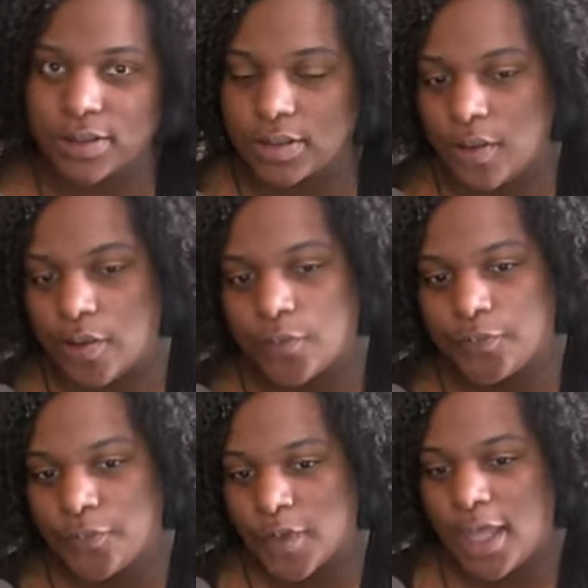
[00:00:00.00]
So,
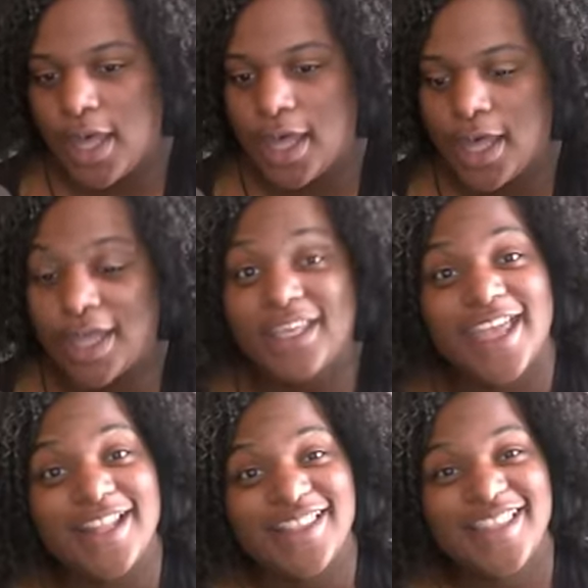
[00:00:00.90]
uh,
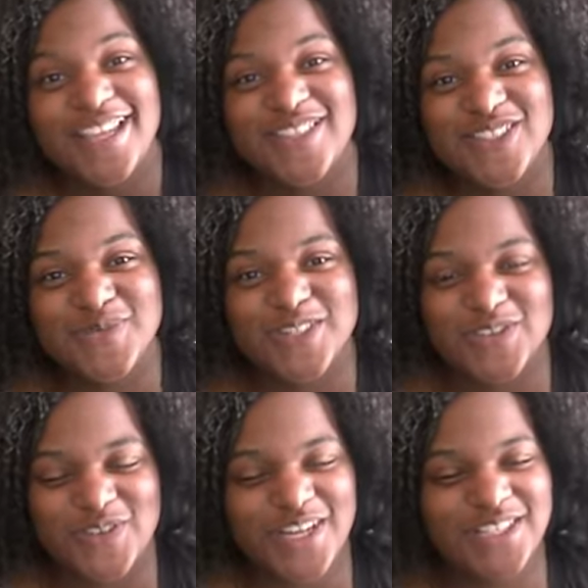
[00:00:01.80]
again, thank you so much
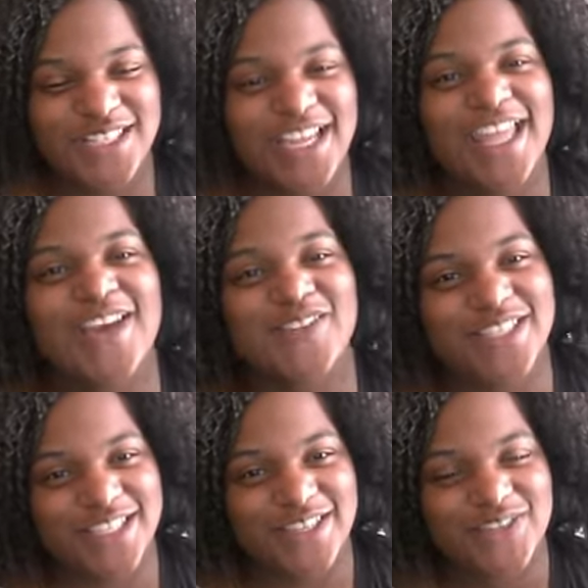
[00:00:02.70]
for watching, and I will
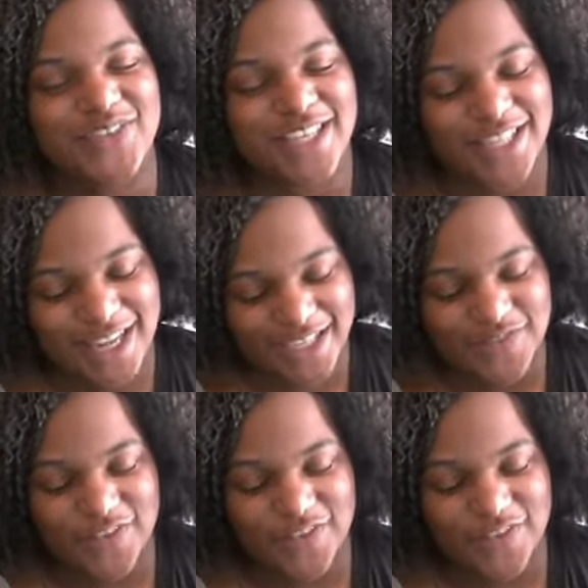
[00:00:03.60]
see you in the next